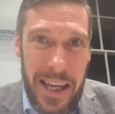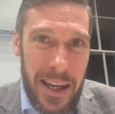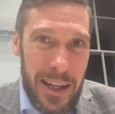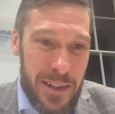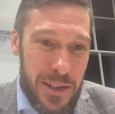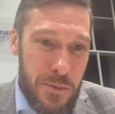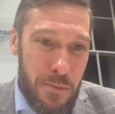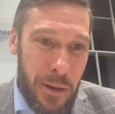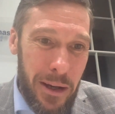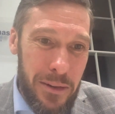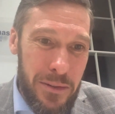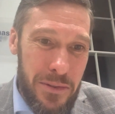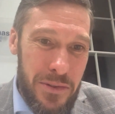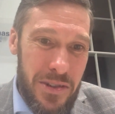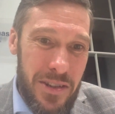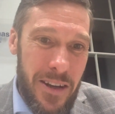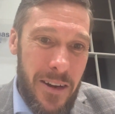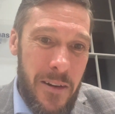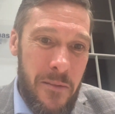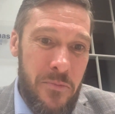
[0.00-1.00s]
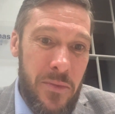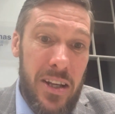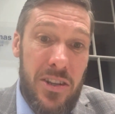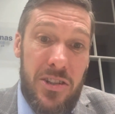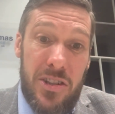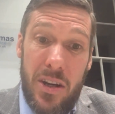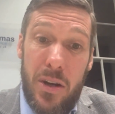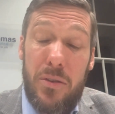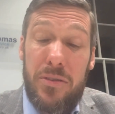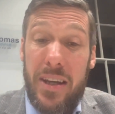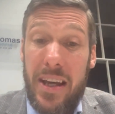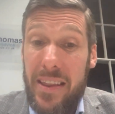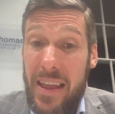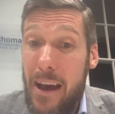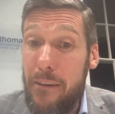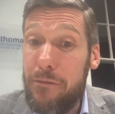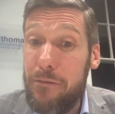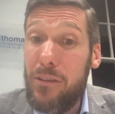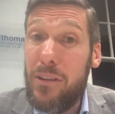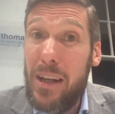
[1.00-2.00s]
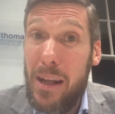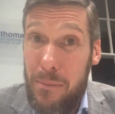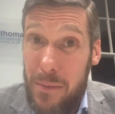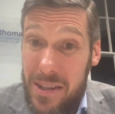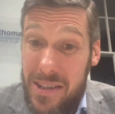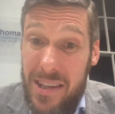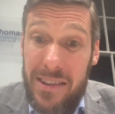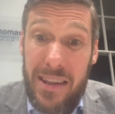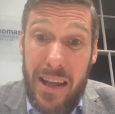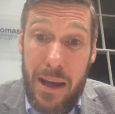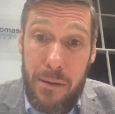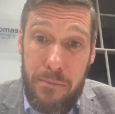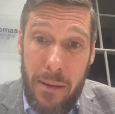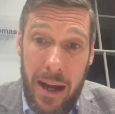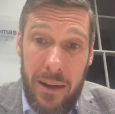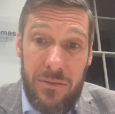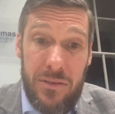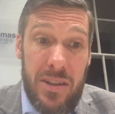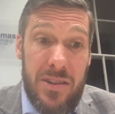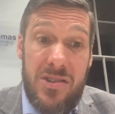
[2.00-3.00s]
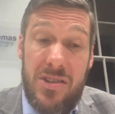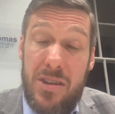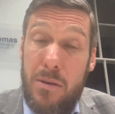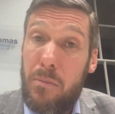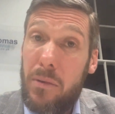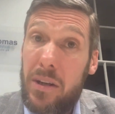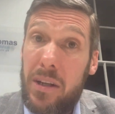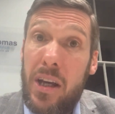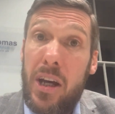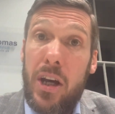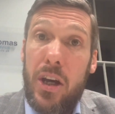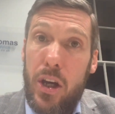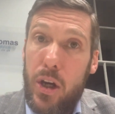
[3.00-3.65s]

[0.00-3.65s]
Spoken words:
I suppose. So they therefore limited the amount that someone